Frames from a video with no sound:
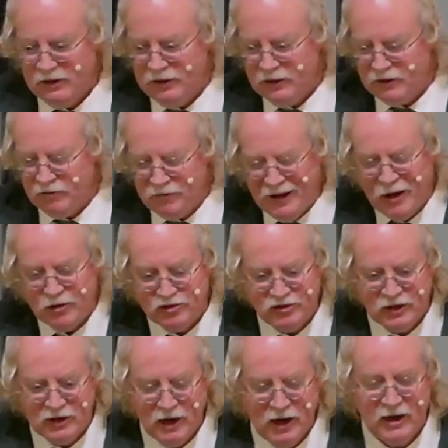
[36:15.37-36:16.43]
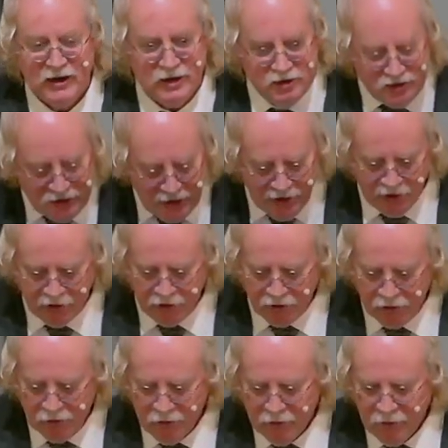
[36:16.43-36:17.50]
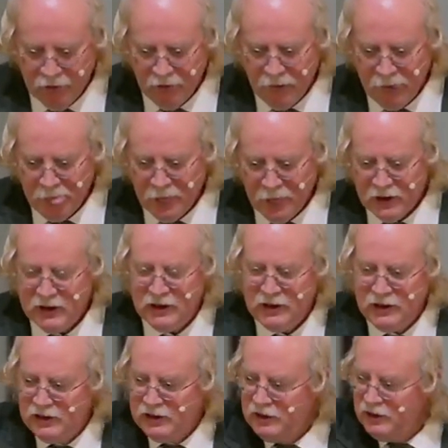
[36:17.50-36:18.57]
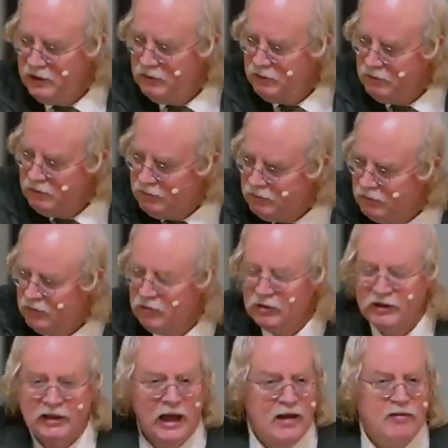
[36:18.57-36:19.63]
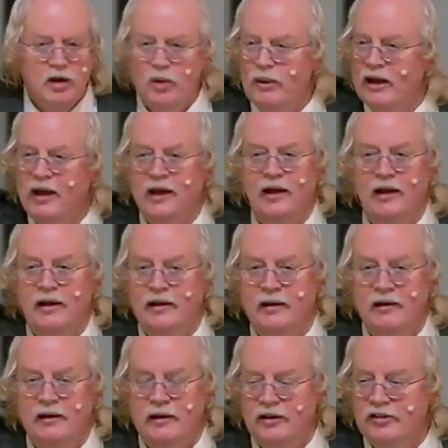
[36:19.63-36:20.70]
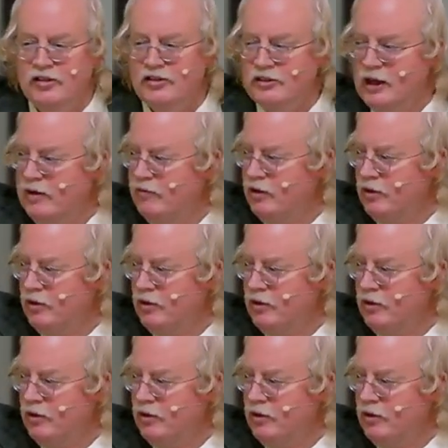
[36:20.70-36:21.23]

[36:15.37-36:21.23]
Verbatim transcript: and vows to God, his hair, he gave it away. He just gave it